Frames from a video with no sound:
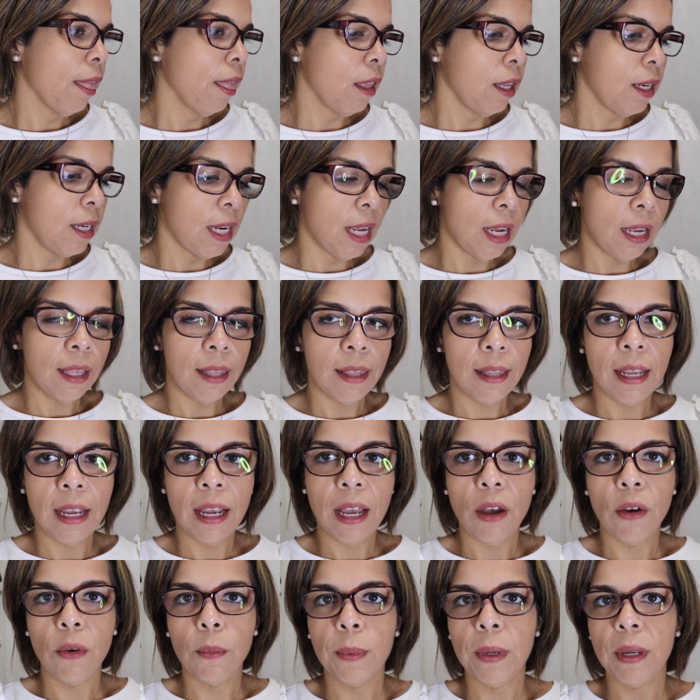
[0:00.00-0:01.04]
The next thing
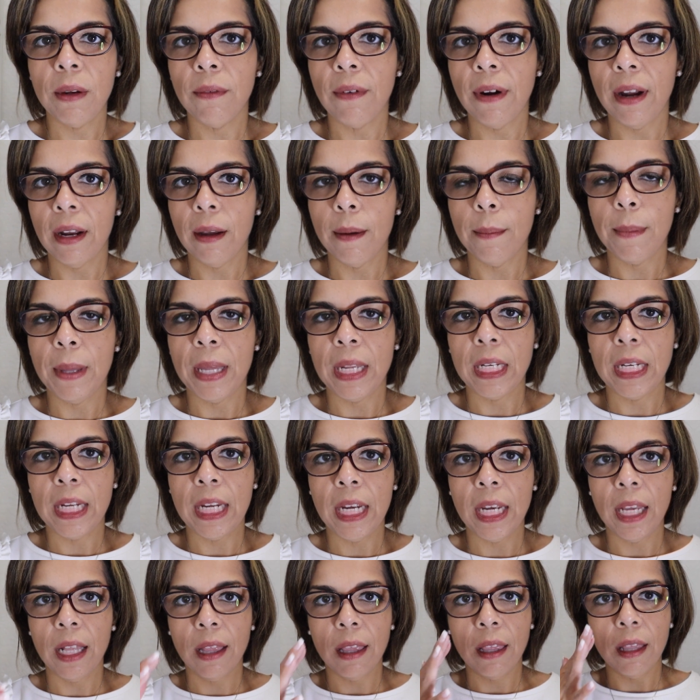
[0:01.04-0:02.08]
I'll be
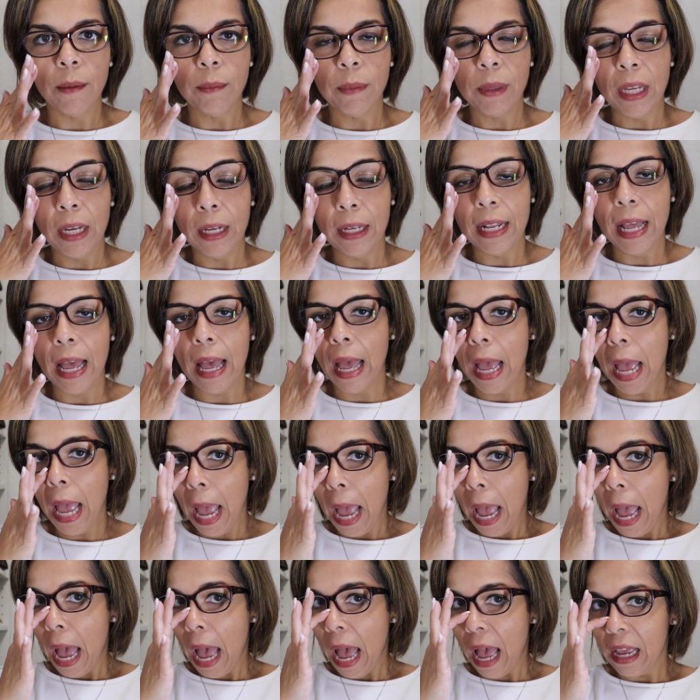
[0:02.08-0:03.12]
recommending, it's something that
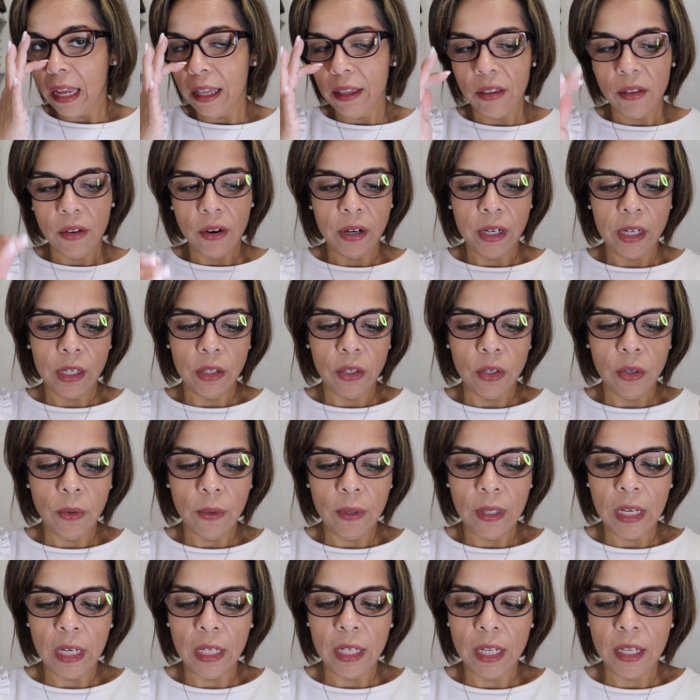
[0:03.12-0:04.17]
I started
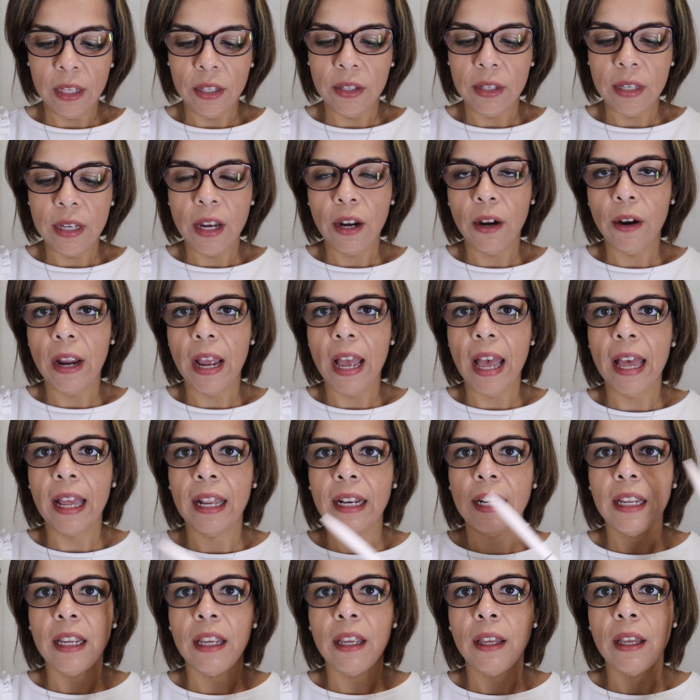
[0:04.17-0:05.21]
using this year,
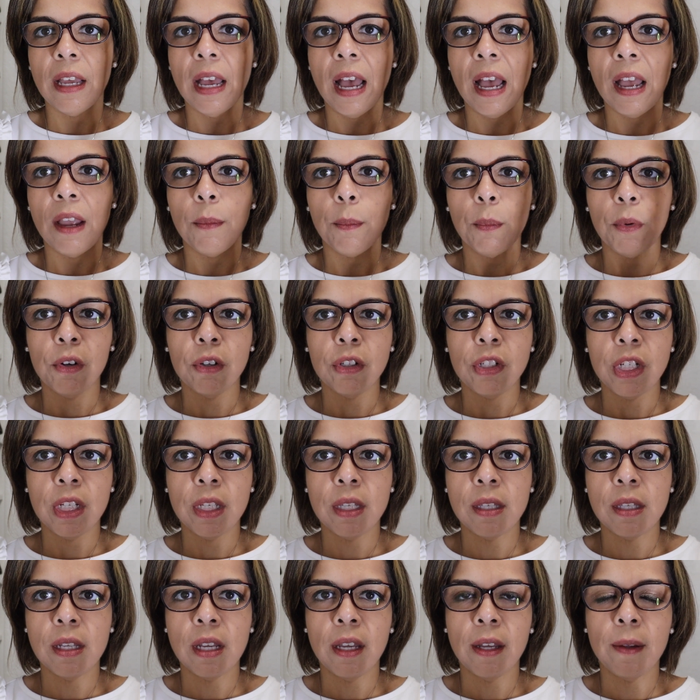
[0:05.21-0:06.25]
and I
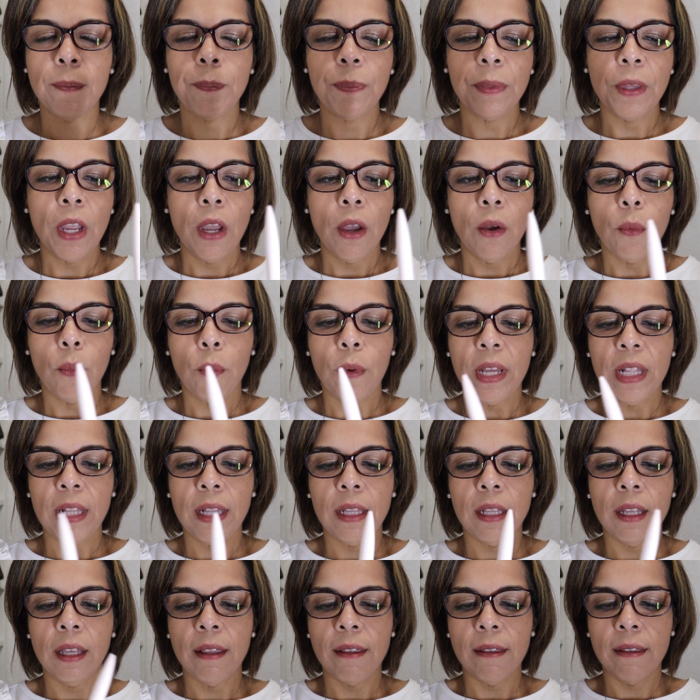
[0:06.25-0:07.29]
purchased it
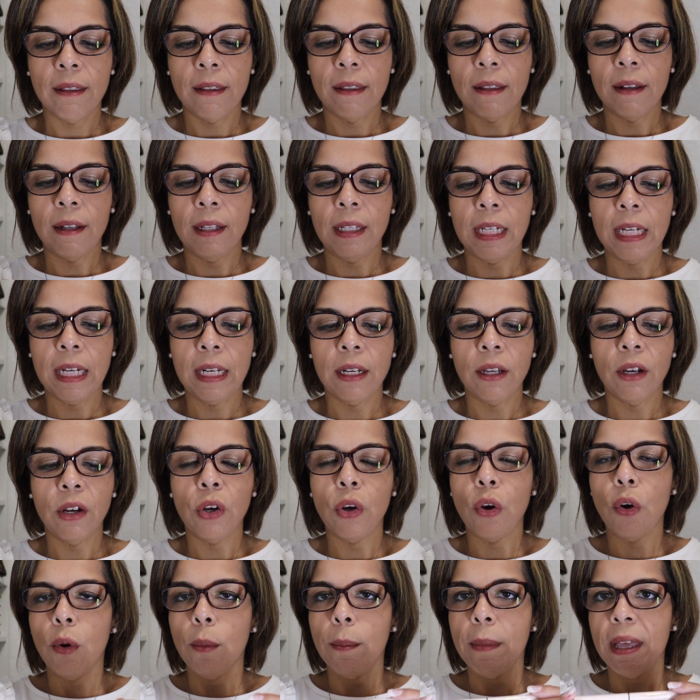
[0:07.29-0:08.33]
when the Selena
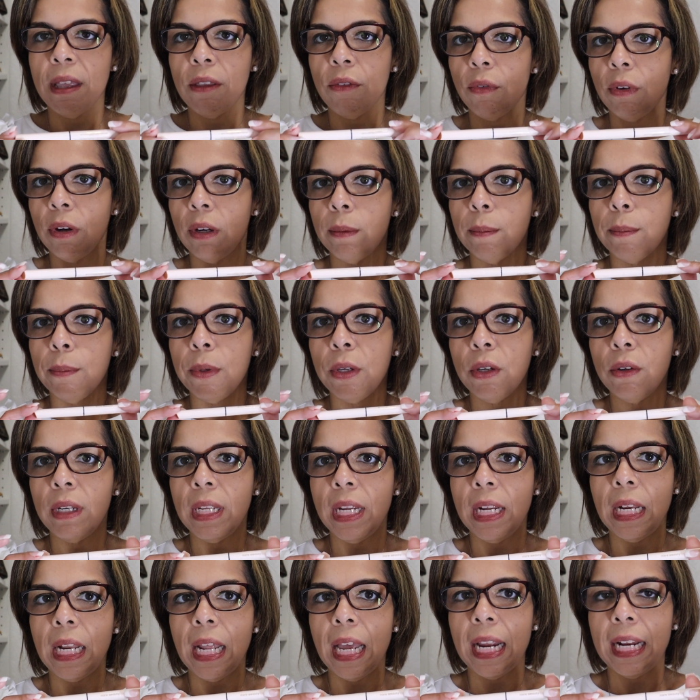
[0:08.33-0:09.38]
Gomez Rare
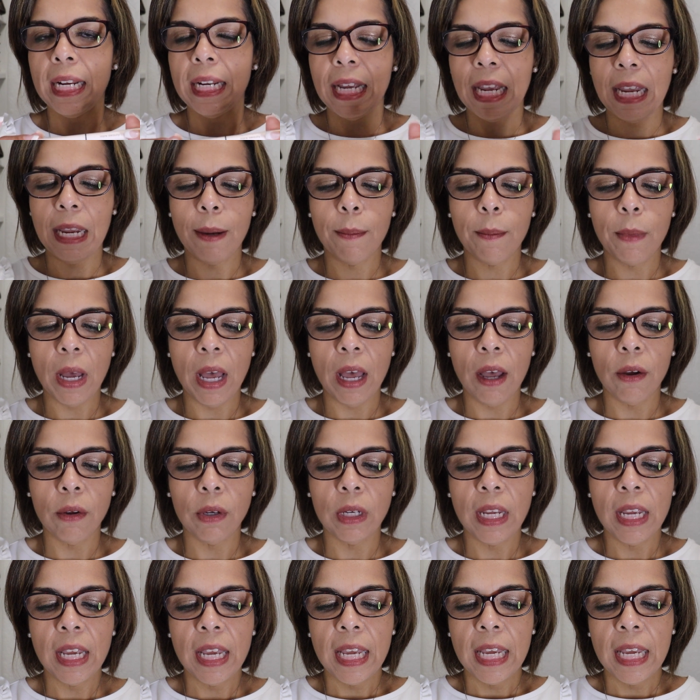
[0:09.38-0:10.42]
Beauty line came out.